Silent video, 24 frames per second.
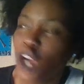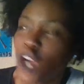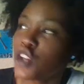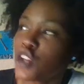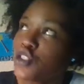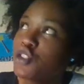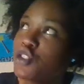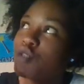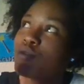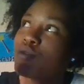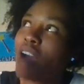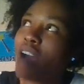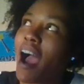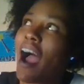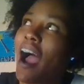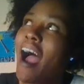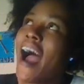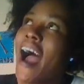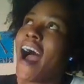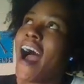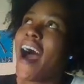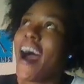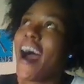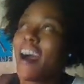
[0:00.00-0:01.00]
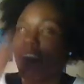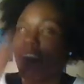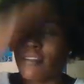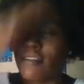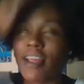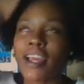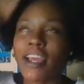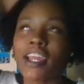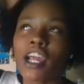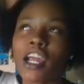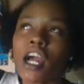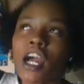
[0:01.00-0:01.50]
Do not act
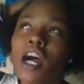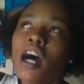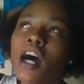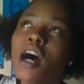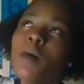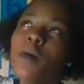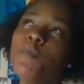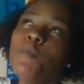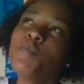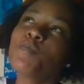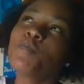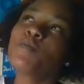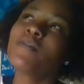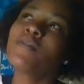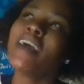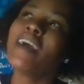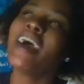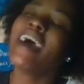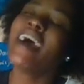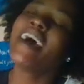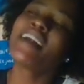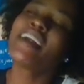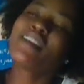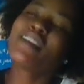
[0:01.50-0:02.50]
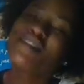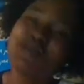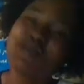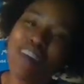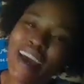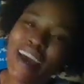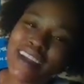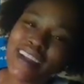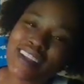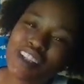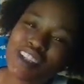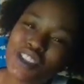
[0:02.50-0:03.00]
like the
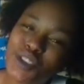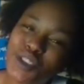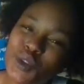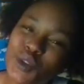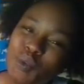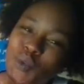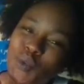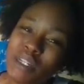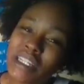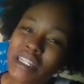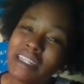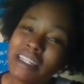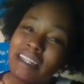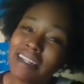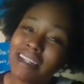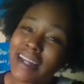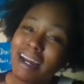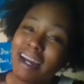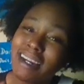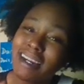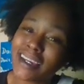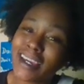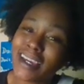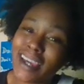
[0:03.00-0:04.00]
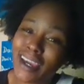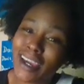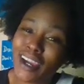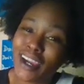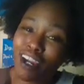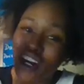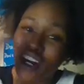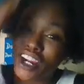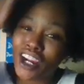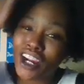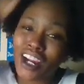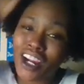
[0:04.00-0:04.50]
fact that you really did not
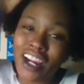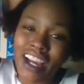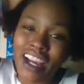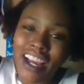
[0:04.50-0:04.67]
care,